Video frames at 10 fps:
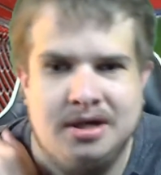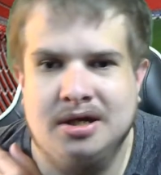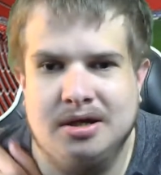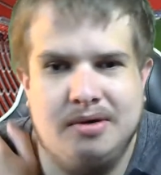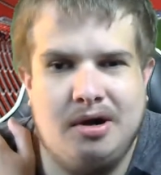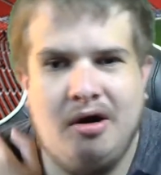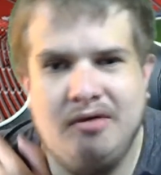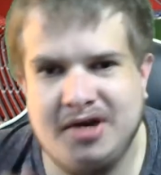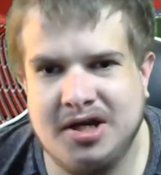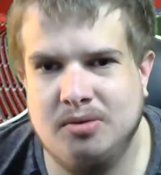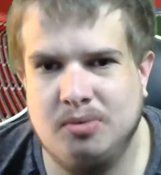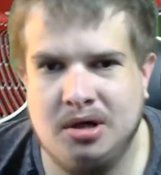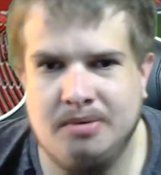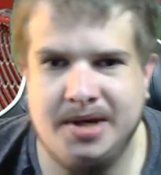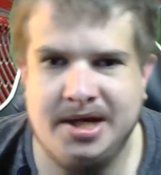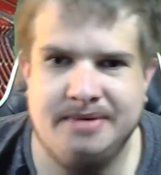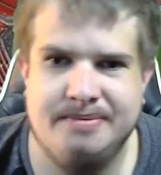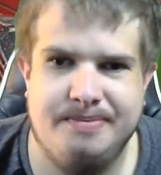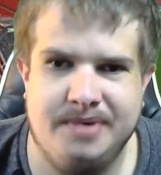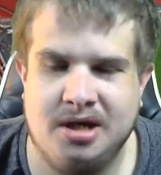I reckon it will be. You
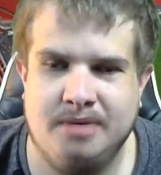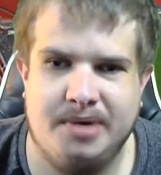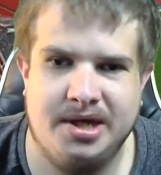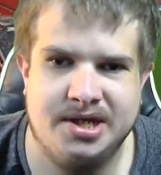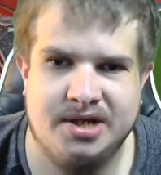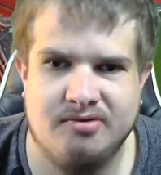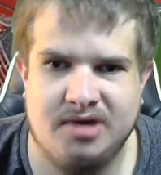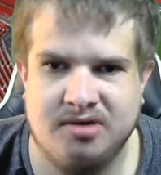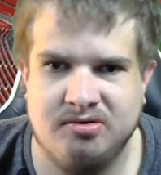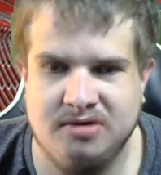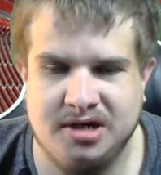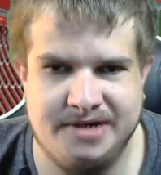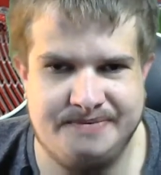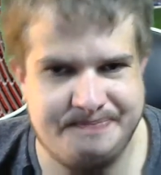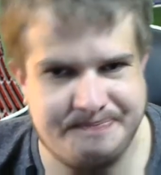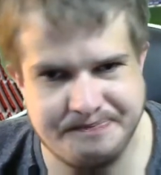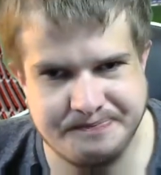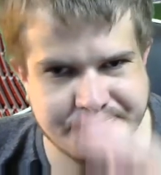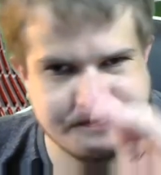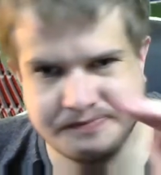know, but he's had a great career.
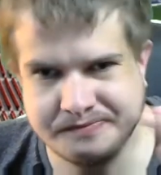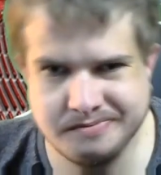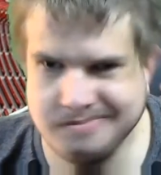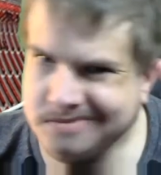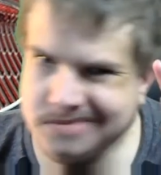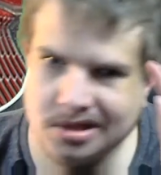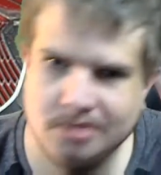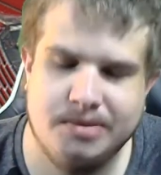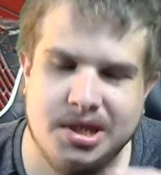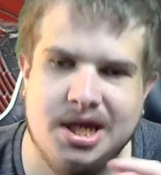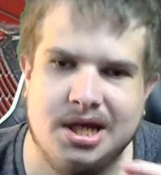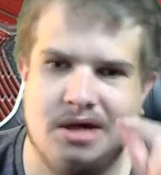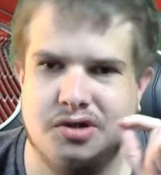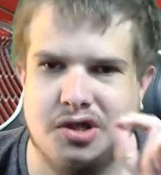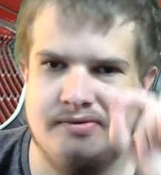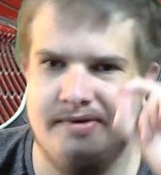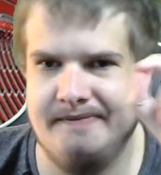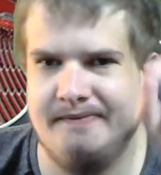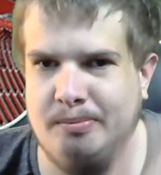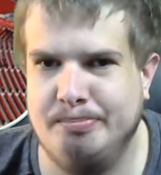But yeah, I just think
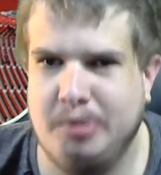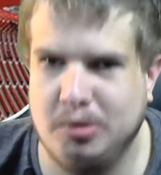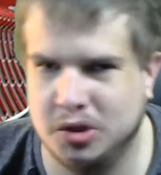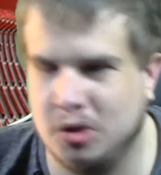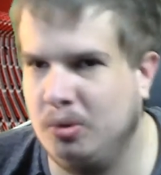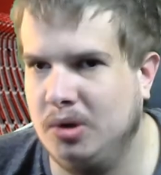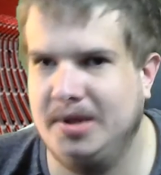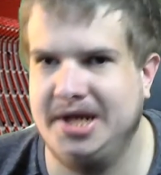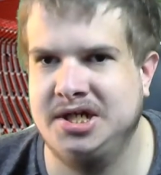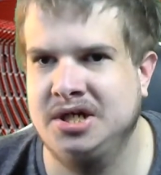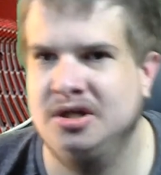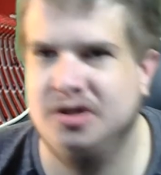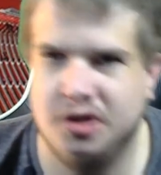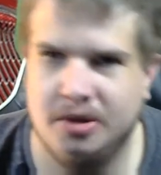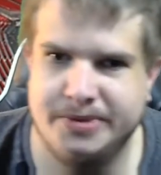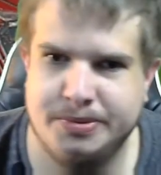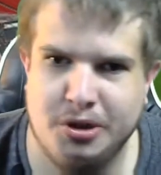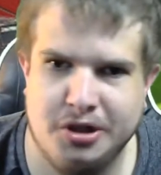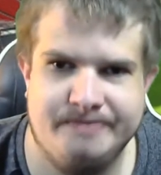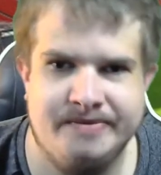Portugal will edge top spot.
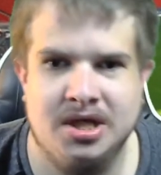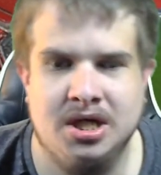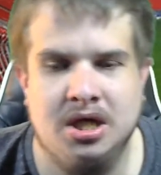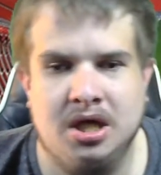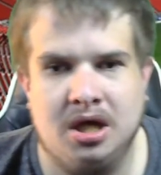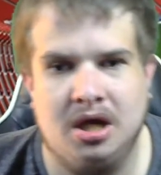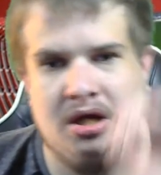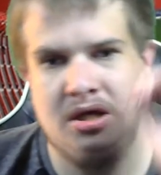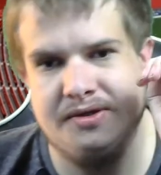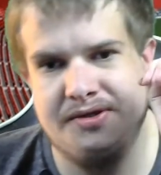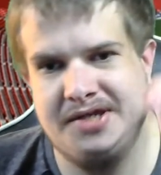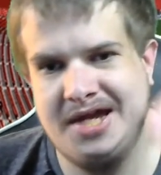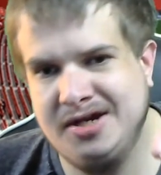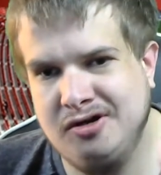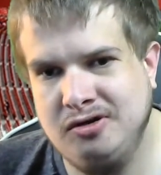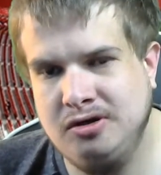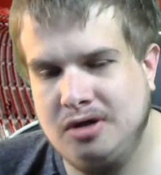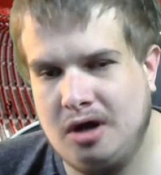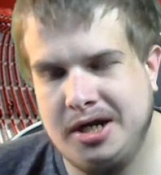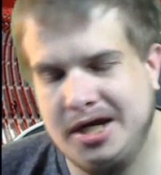Second,
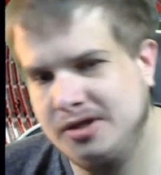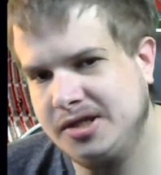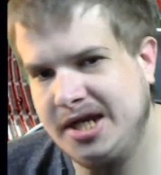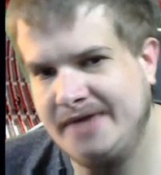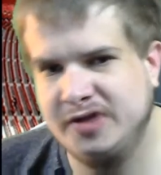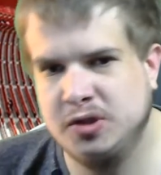now I did have a twist